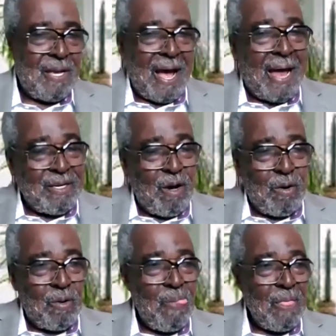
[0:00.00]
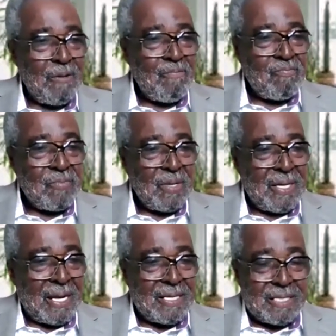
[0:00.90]

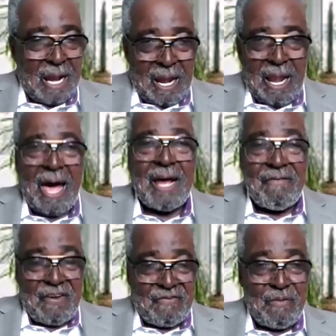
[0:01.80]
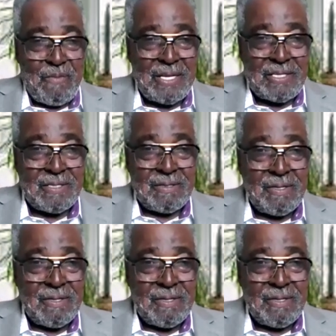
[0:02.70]
that it's a lot of information.